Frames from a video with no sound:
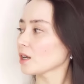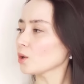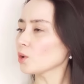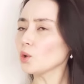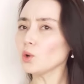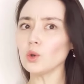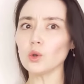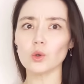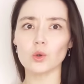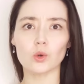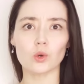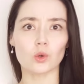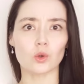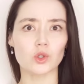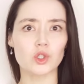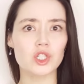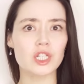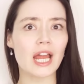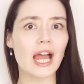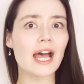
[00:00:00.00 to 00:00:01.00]
Ooh,
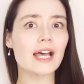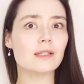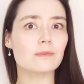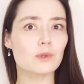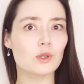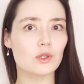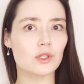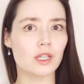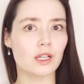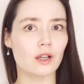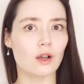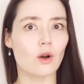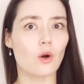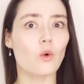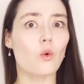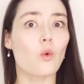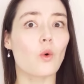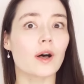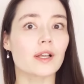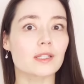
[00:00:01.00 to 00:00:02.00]
jazz music
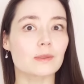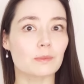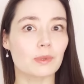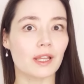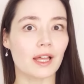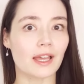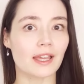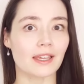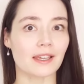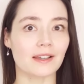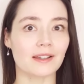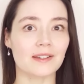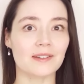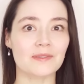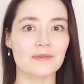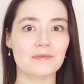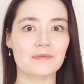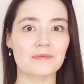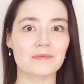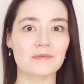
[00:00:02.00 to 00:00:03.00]
was playing.
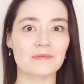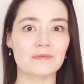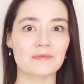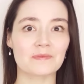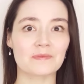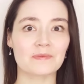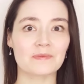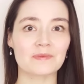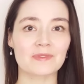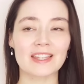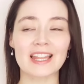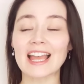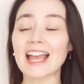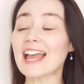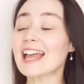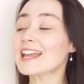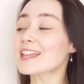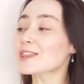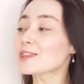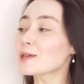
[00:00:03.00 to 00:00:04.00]

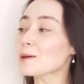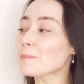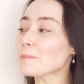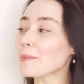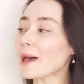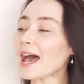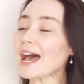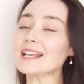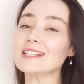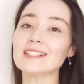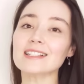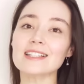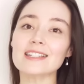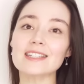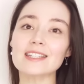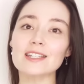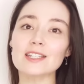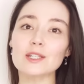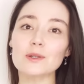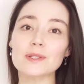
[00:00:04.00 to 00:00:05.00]
The past
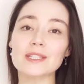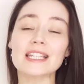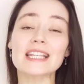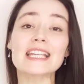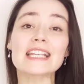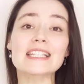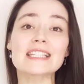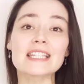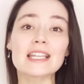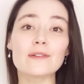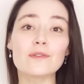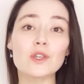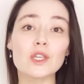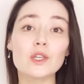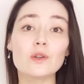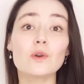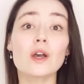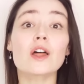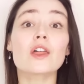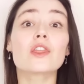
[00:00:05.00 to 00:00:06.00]
continuous is giving
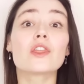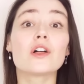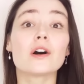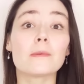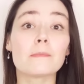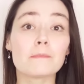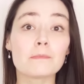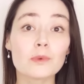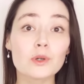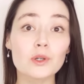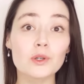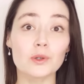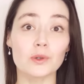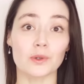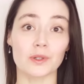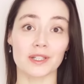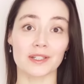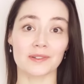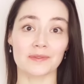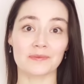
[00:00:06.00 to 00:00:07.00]
you the
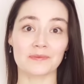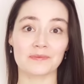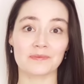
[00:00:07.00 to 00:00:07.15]
mood.